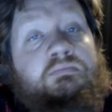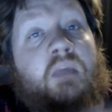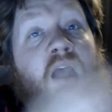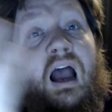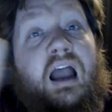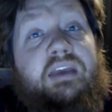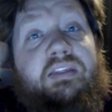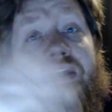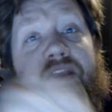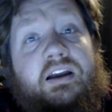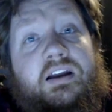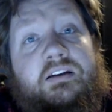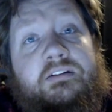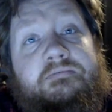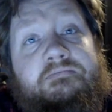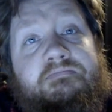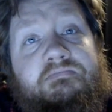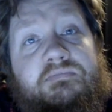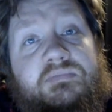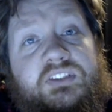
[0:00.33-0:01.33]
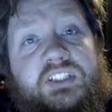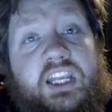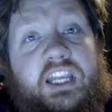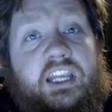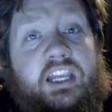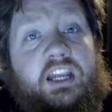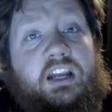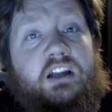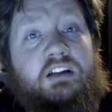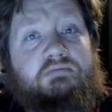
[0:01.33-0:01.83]
Hi there, Z
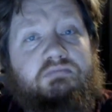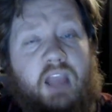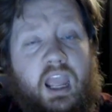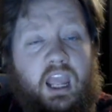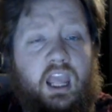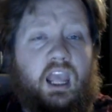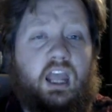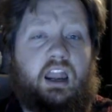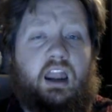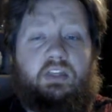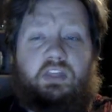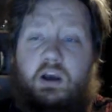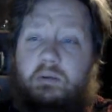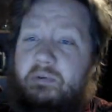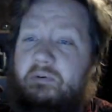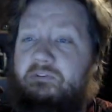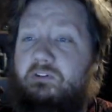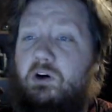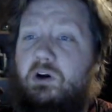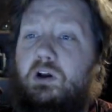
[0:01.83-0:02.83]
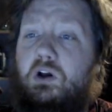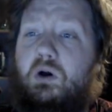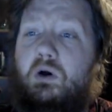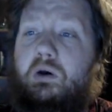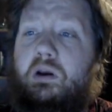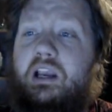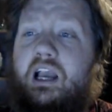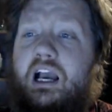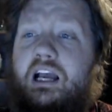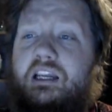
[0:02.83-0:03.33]
here, and I thought before
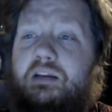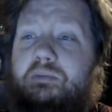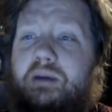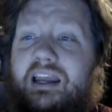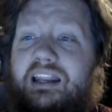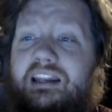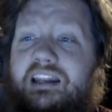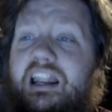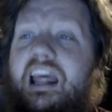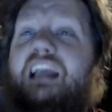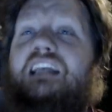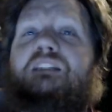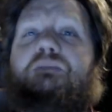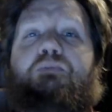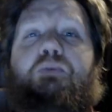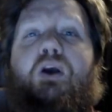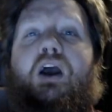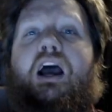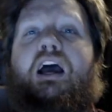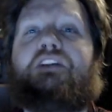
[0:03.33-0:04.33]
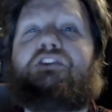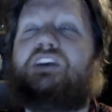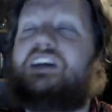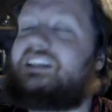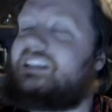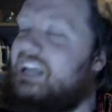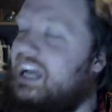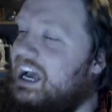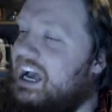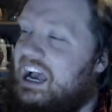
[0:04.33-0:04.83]
going on to my next
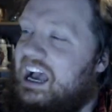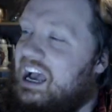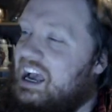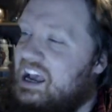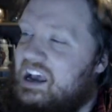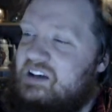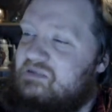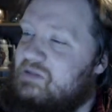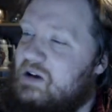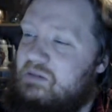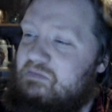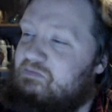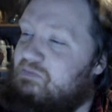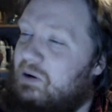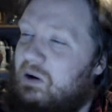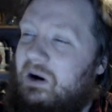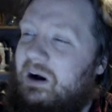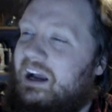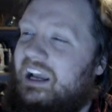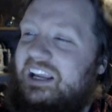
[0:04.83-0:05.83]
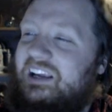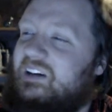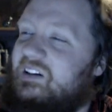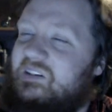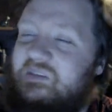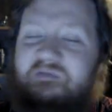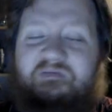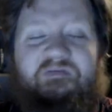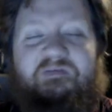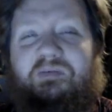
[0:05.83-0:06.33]
project, boy,
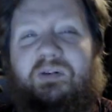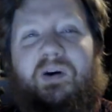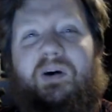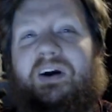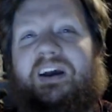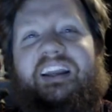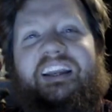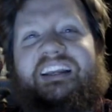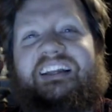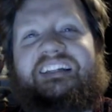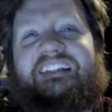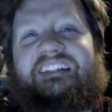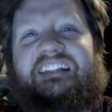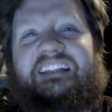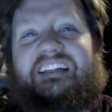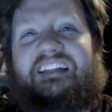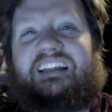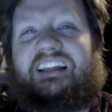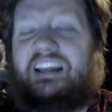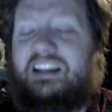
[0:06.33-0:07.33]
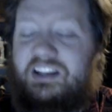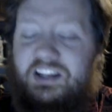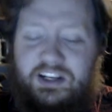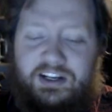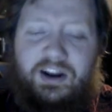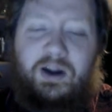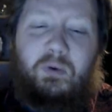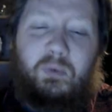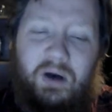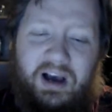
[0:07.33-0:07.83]
you
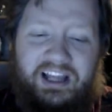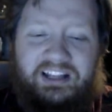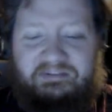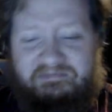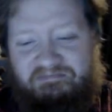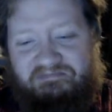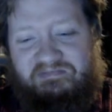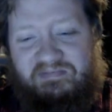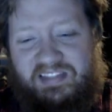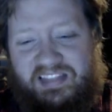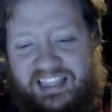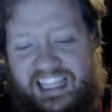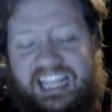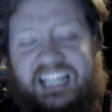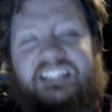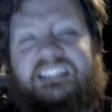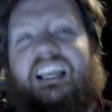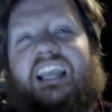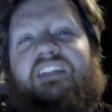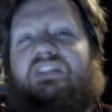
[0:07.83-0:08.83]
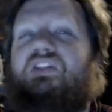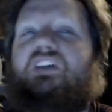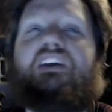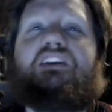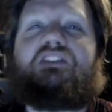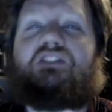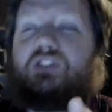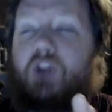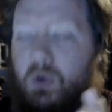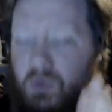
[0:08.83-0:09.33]
know what? Things like
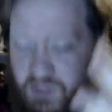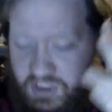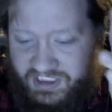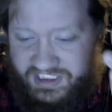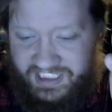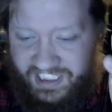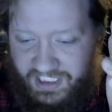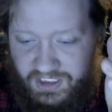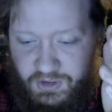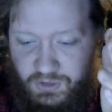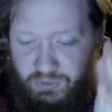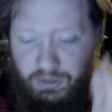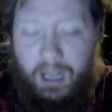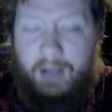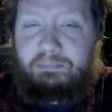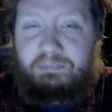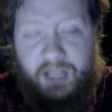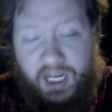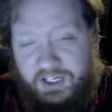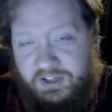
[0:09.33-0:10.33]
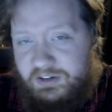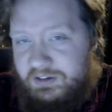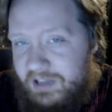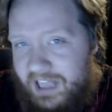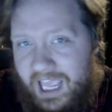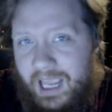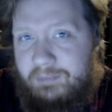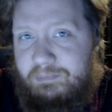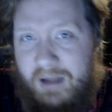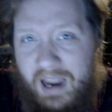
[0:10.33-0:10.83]
this don't just get dropped on your
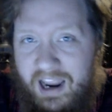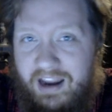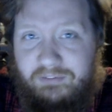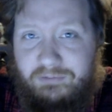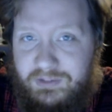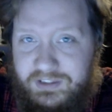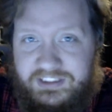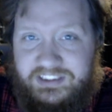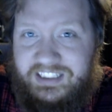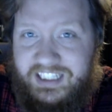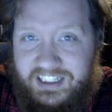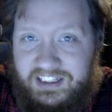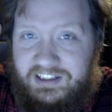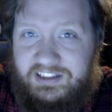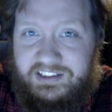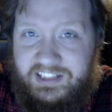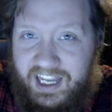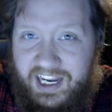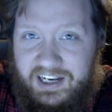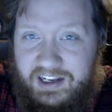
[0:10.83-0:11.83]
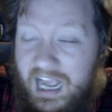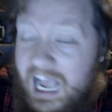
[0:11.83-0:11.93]
lap every single day.